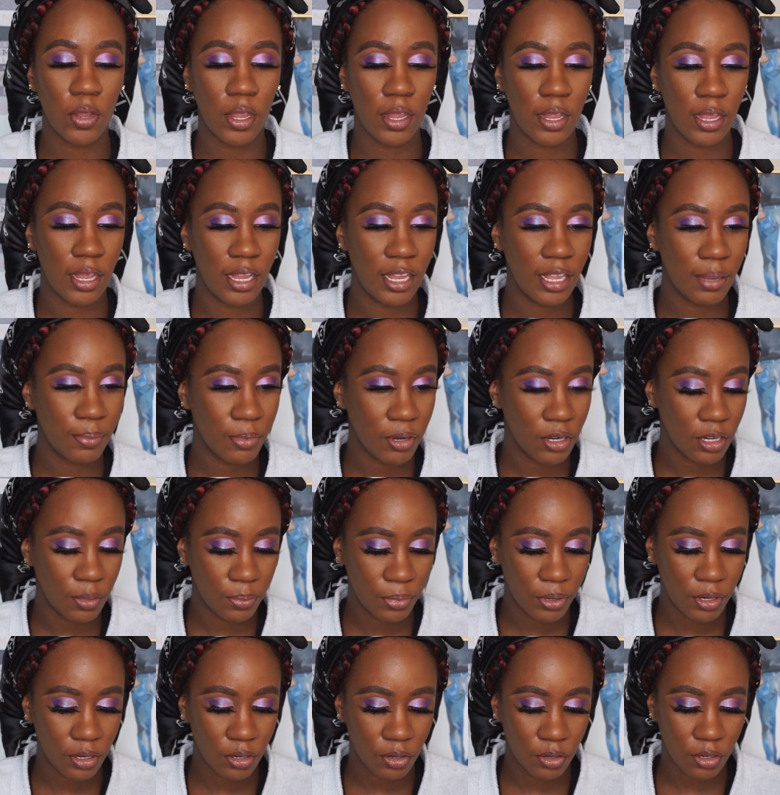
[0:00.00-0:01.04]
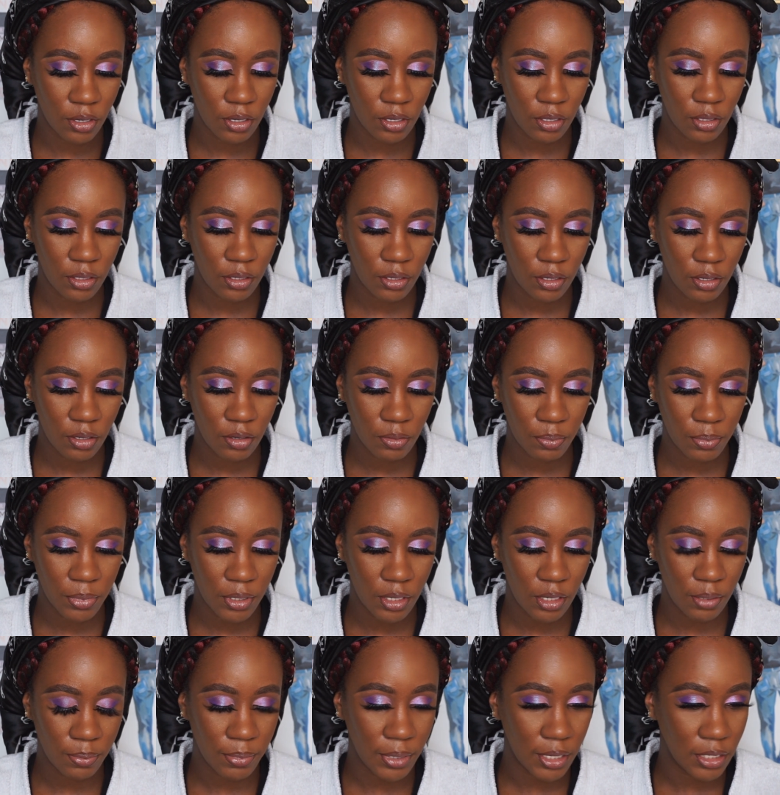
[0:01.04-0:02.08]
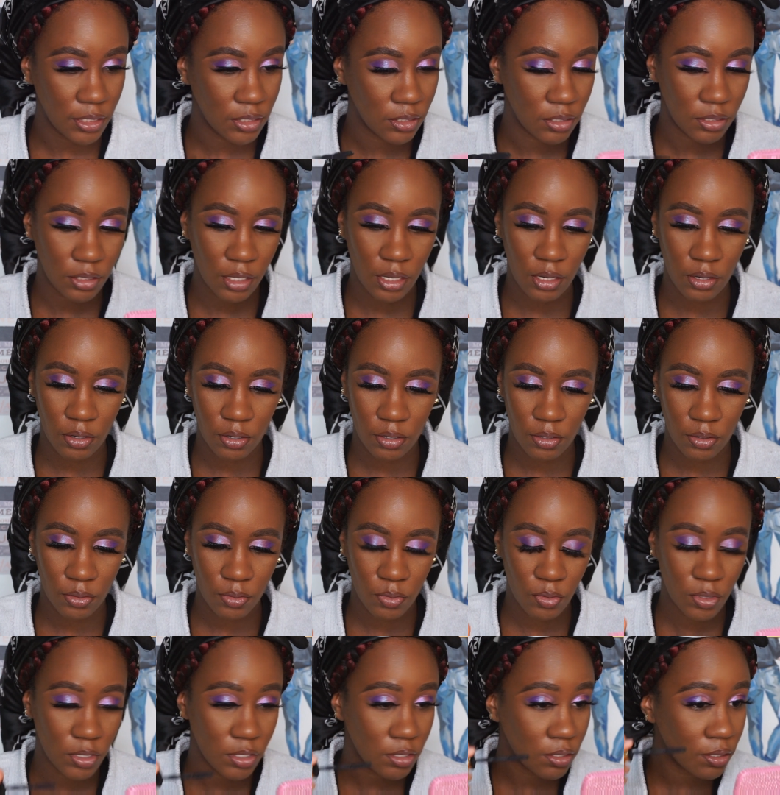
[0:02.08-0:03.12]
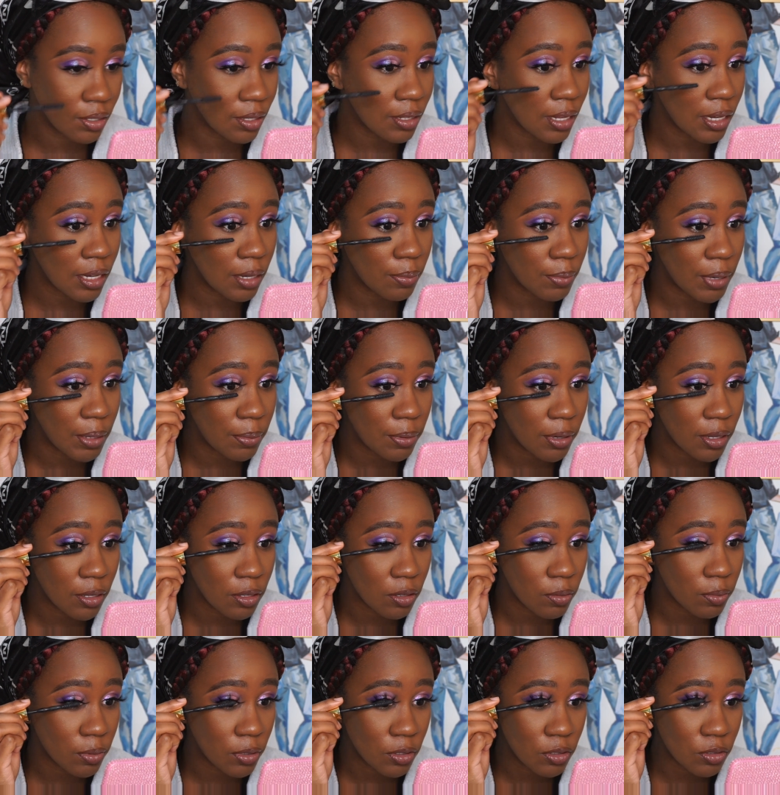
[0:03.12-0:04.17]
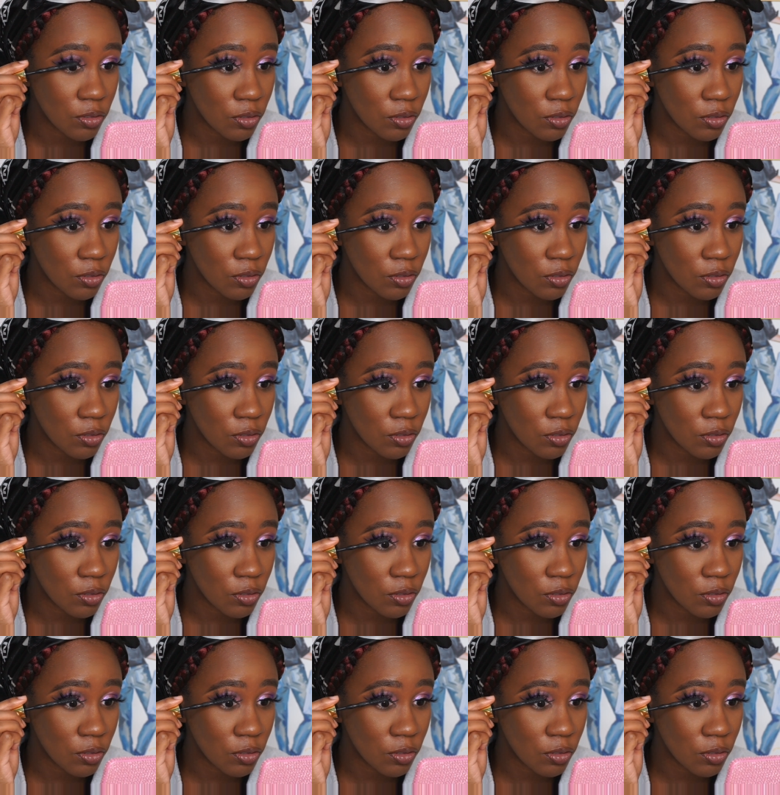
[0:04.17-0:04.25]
Okay, I am going to put on a little bit of mascara. Oh, this looks like it might be a little